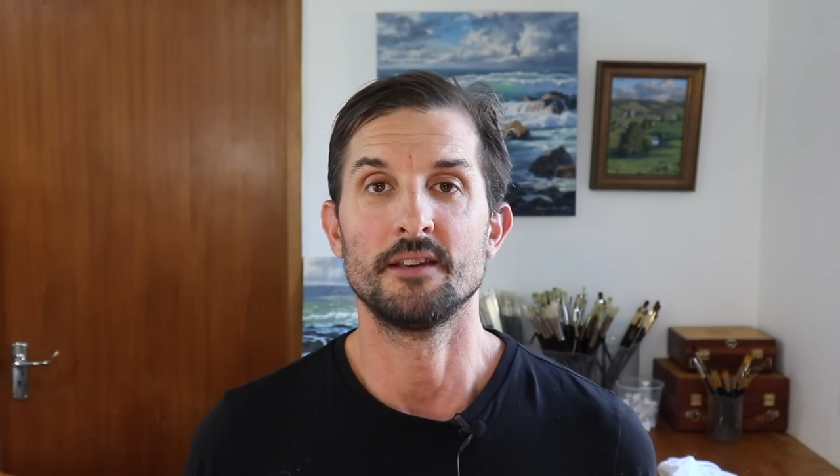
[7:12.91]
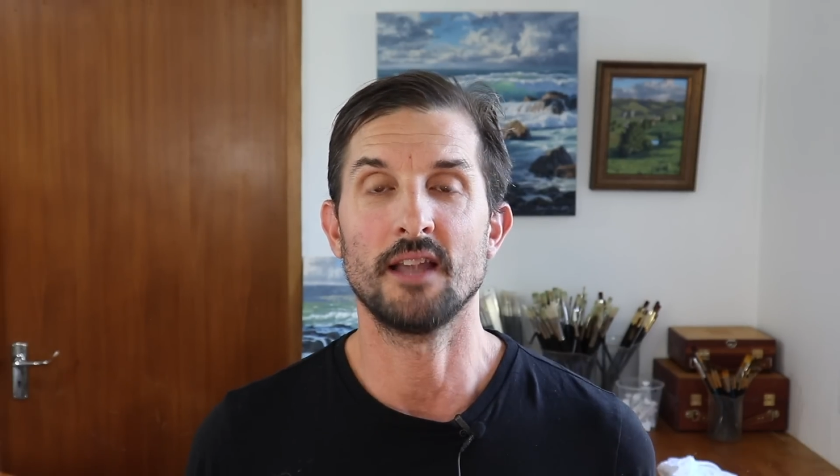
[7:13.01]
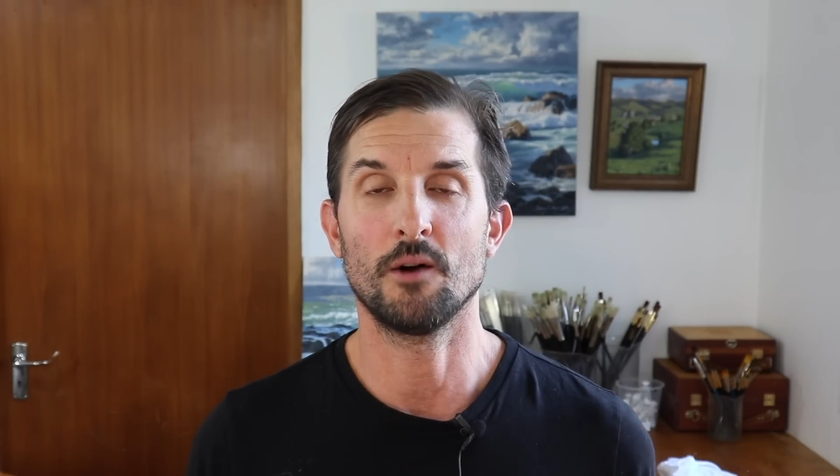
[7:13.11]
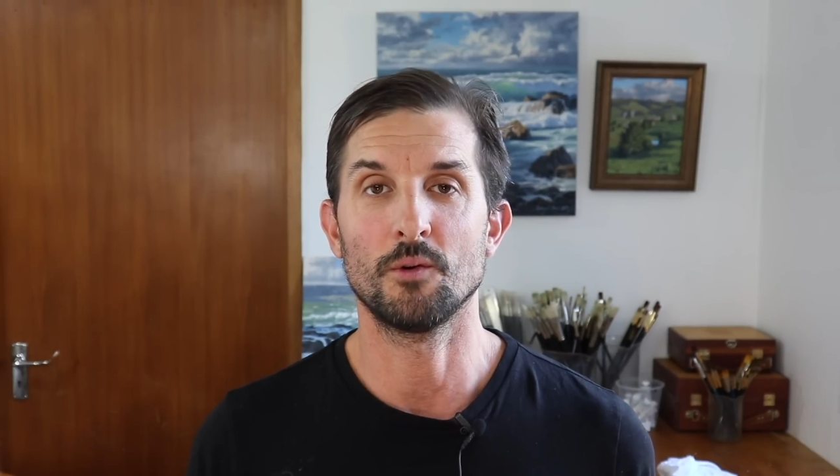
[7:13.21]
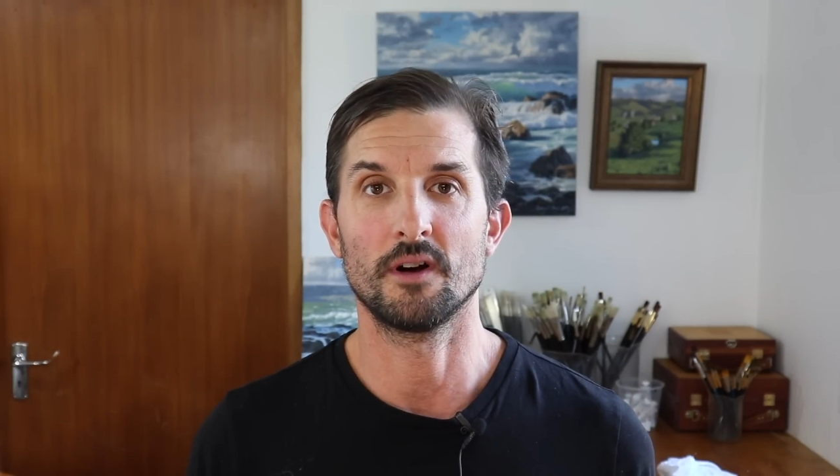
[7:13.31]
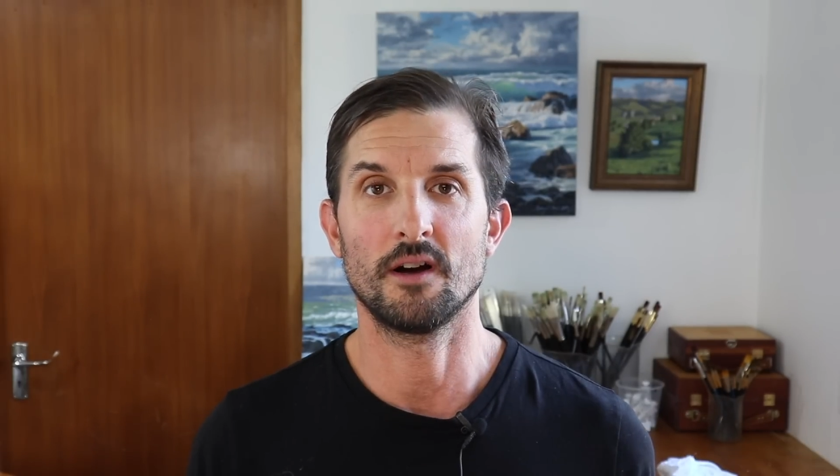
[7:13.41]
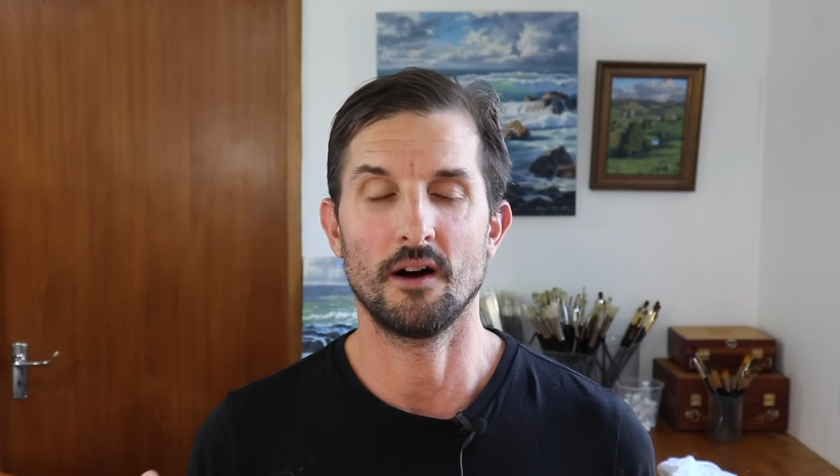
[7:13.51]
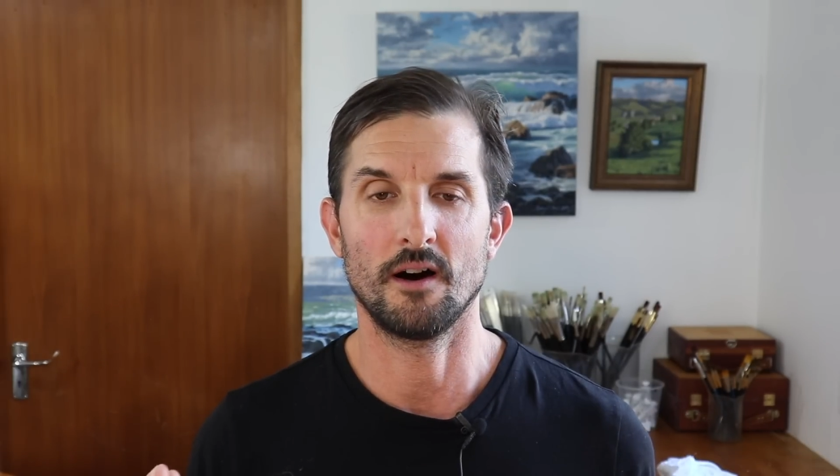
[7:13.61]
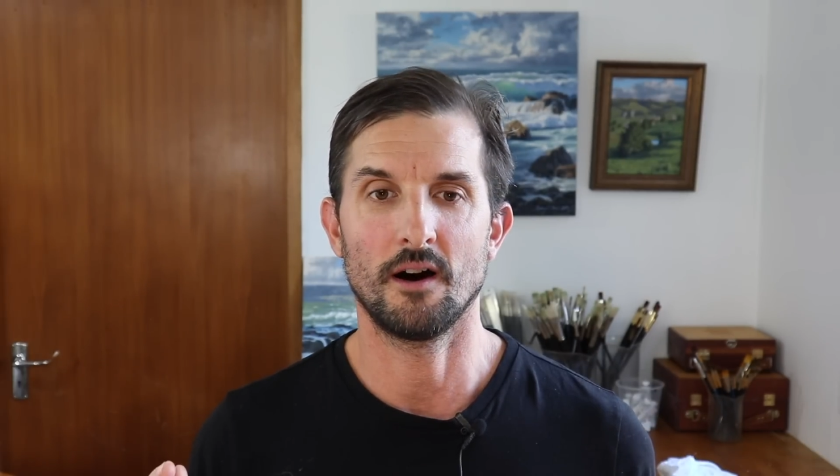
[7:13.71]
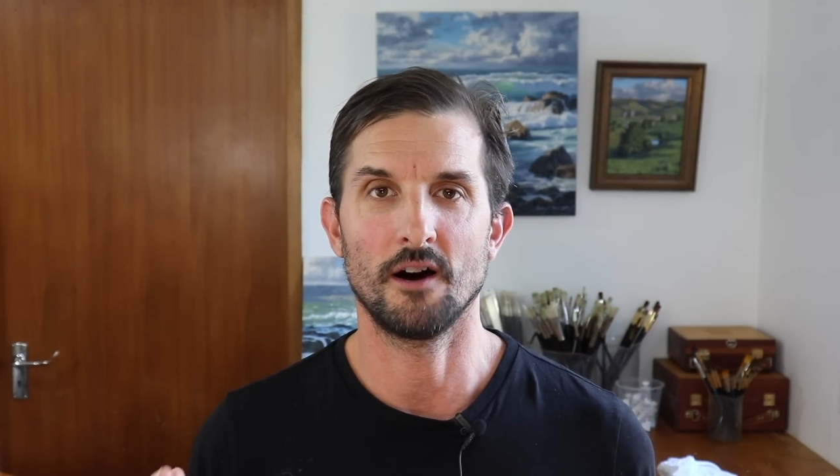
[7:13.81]
Now,
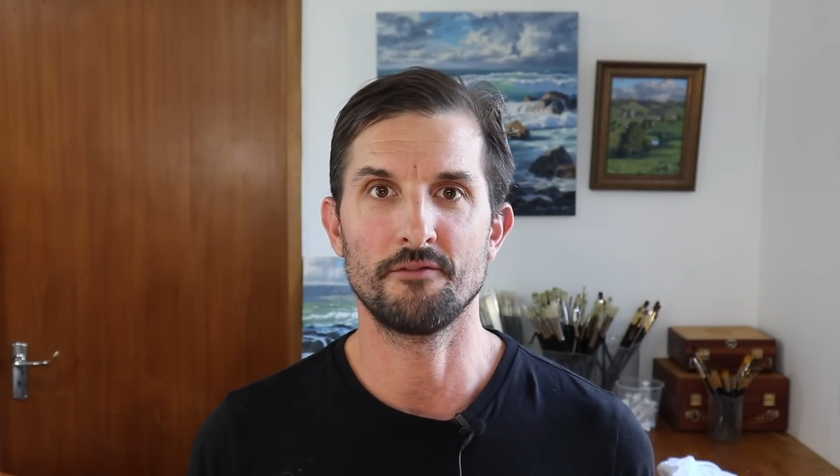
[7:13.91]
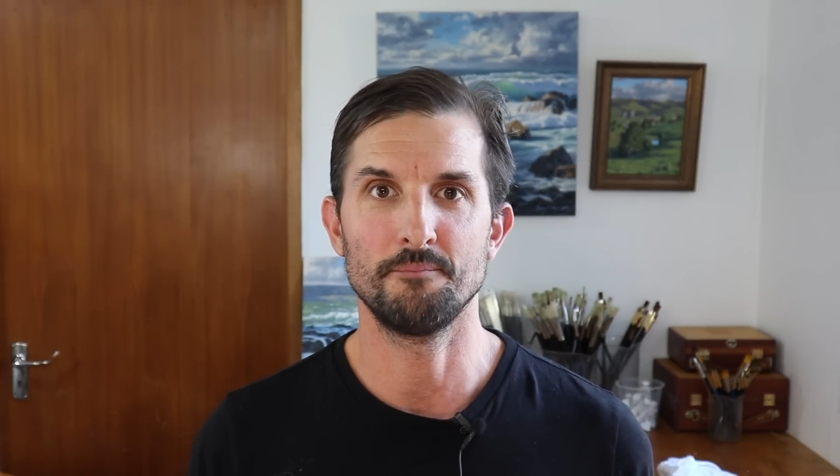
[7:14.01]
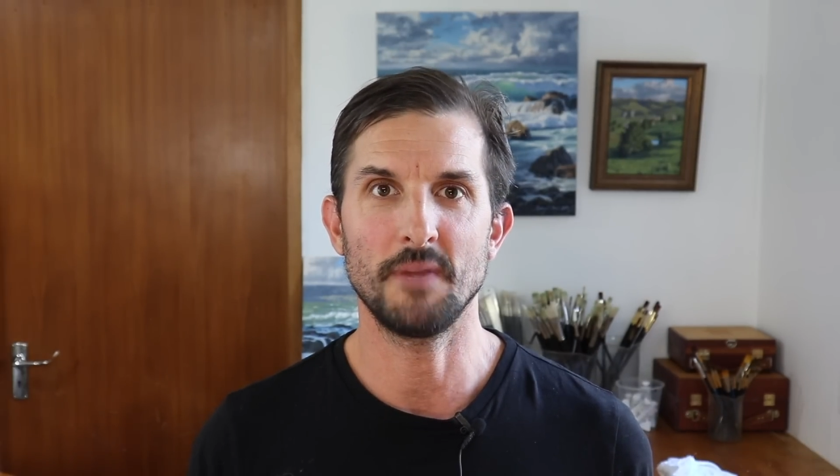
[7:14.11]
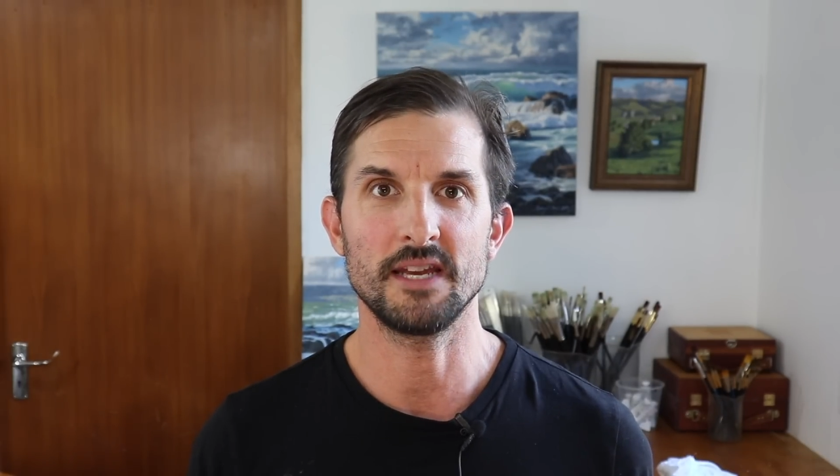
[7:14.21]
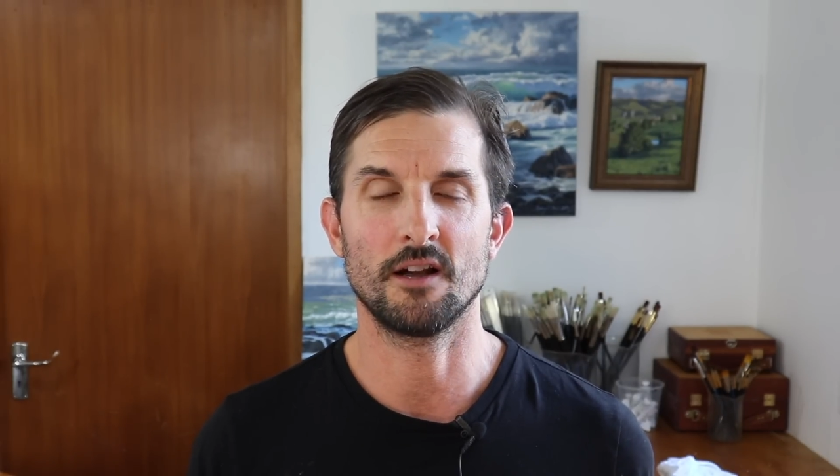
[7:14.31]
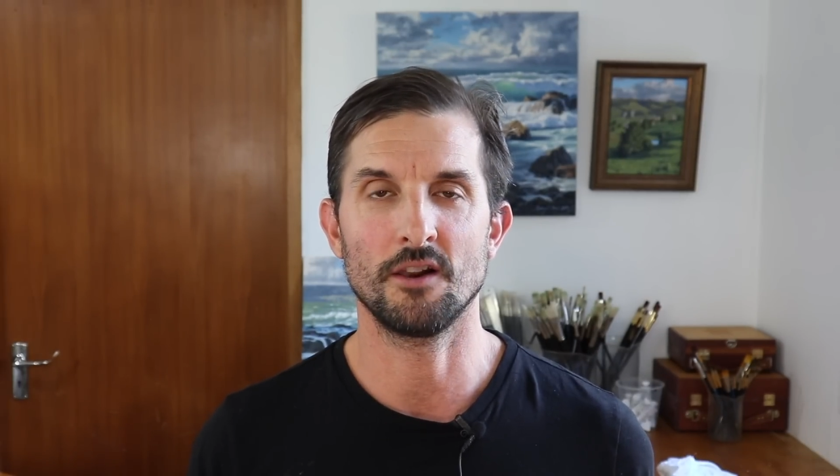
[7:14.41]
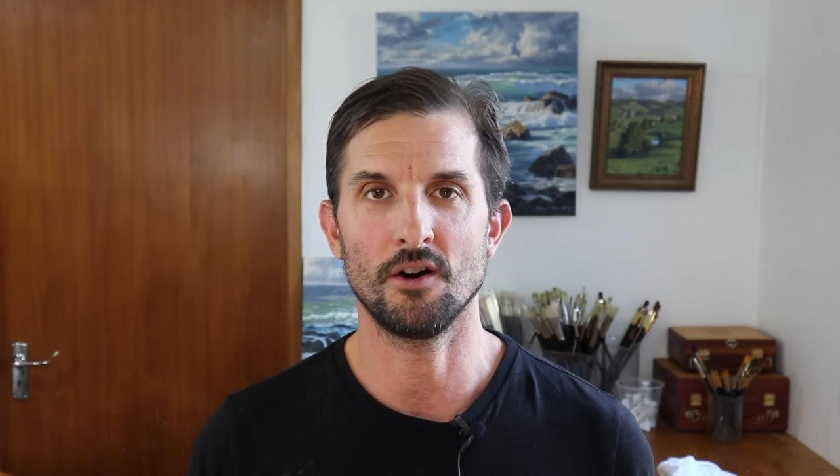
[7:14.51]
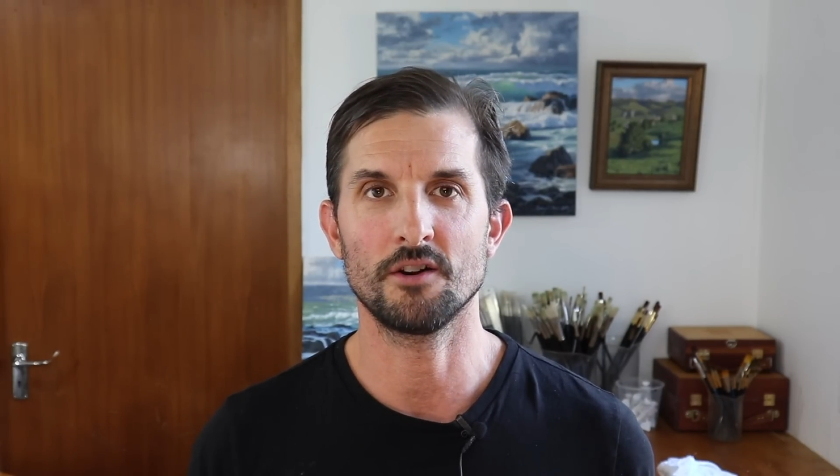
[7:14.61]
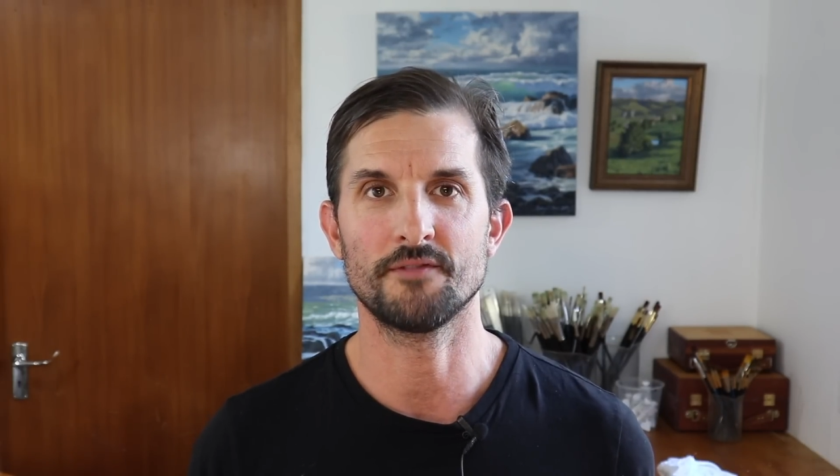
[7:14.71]
I've met a lot